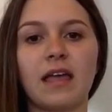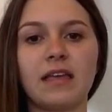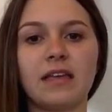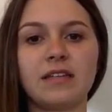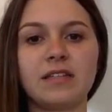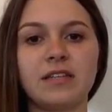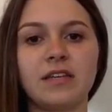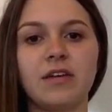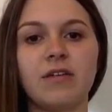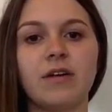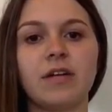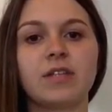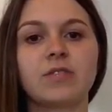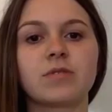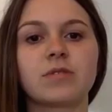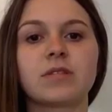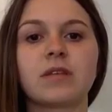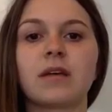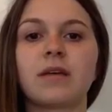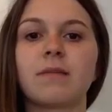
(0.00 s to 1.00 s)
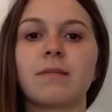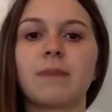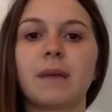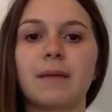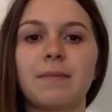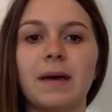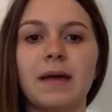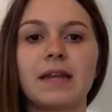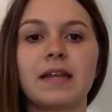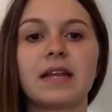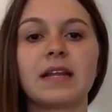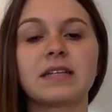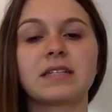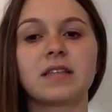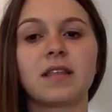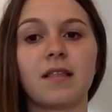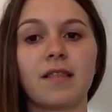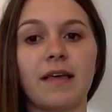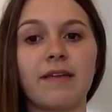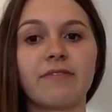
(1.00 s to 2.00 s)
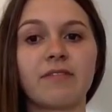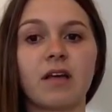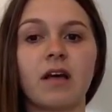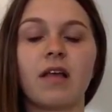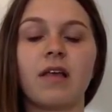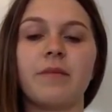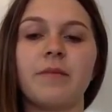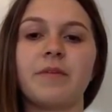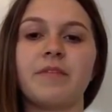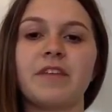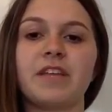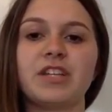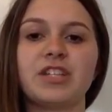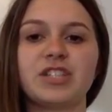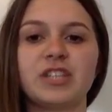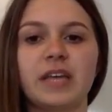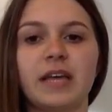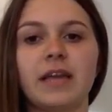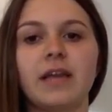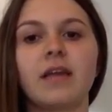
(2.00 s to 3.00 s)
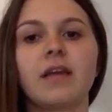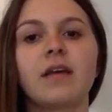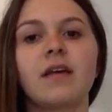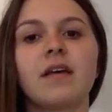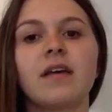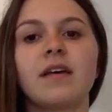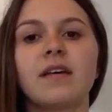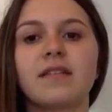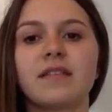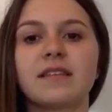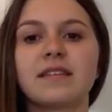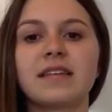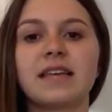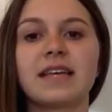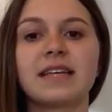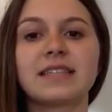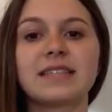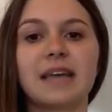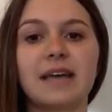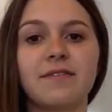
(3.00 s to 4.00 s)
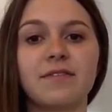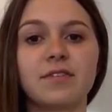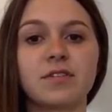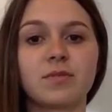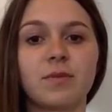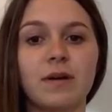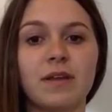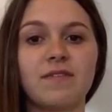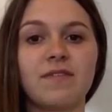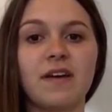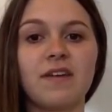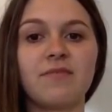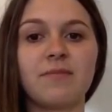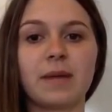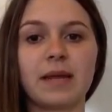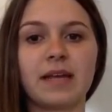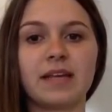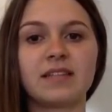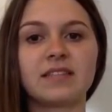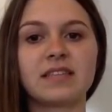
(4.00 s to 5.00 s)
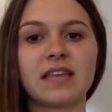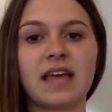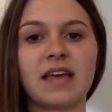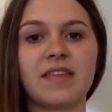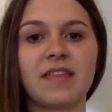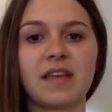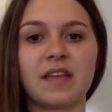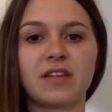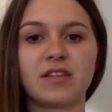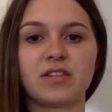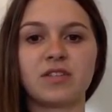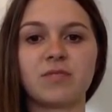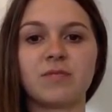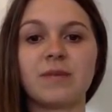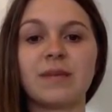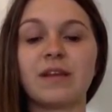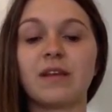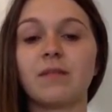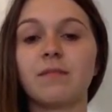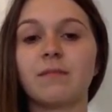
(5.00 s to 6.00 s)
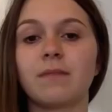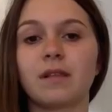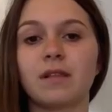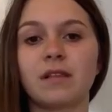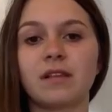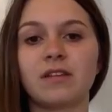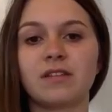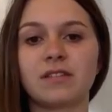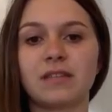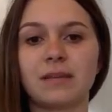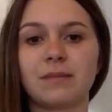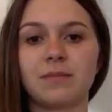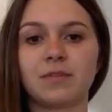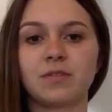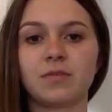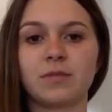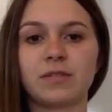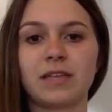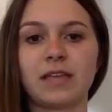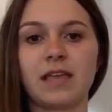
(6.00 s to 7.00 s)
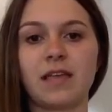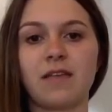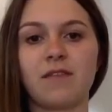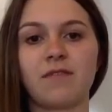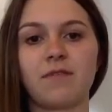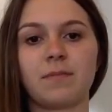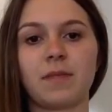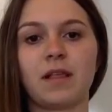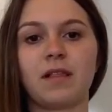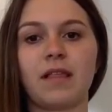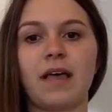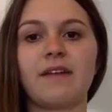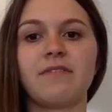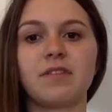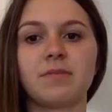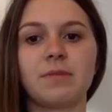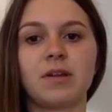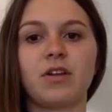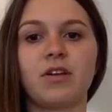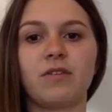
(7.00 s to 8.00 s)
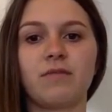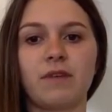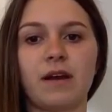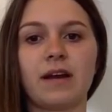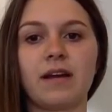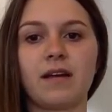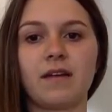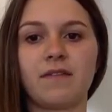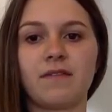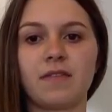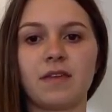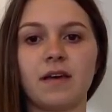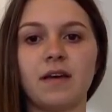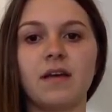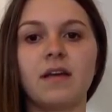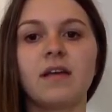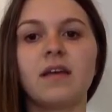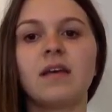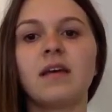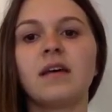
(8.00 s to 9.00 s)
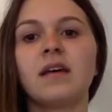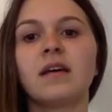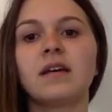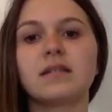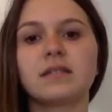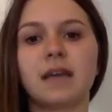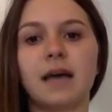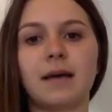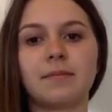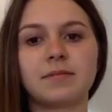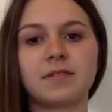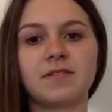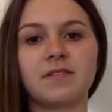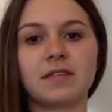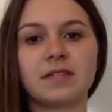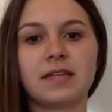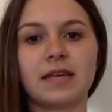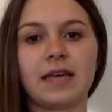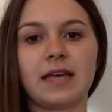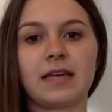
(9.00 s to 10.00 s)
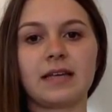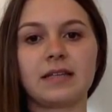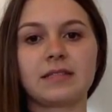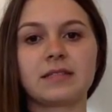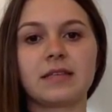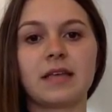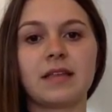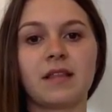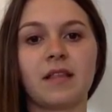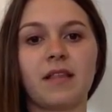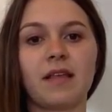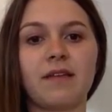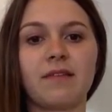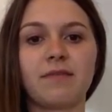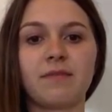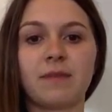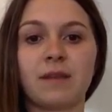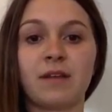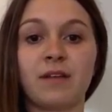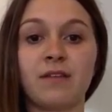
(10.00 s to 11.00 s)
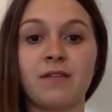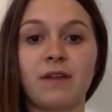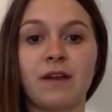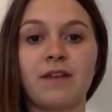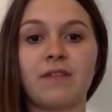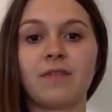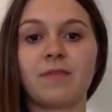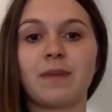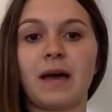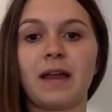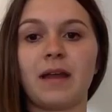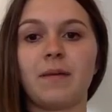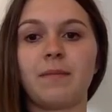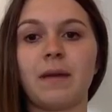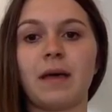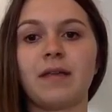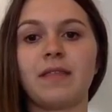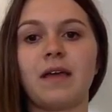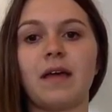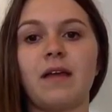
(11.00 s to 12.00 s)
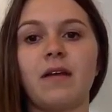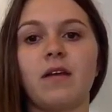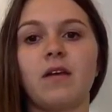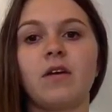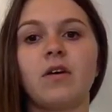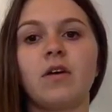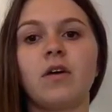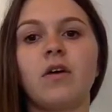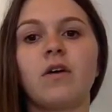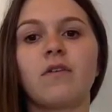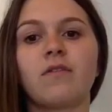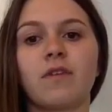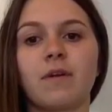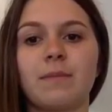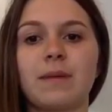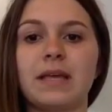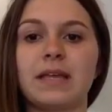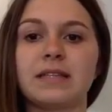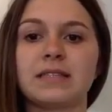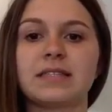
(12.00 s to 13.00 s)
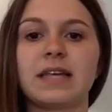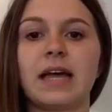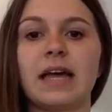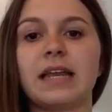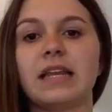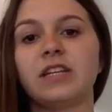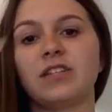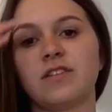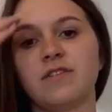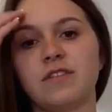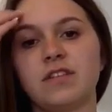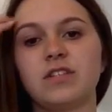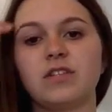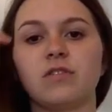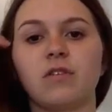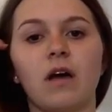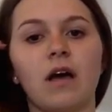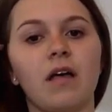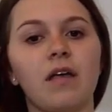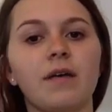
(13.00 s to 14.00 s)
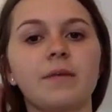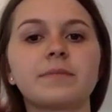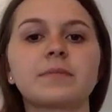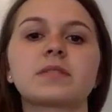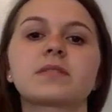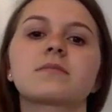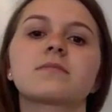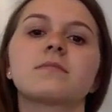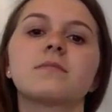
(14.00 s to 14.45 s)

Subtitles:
ETOH was pipetted into the left column of each tank. The tank sat for 25 minutes, and then 2 milliliter samples were taken from the left, middle, and right of the tops of the tanks, and the left, middle, and right of the bottom, and then from inside each of the two columns.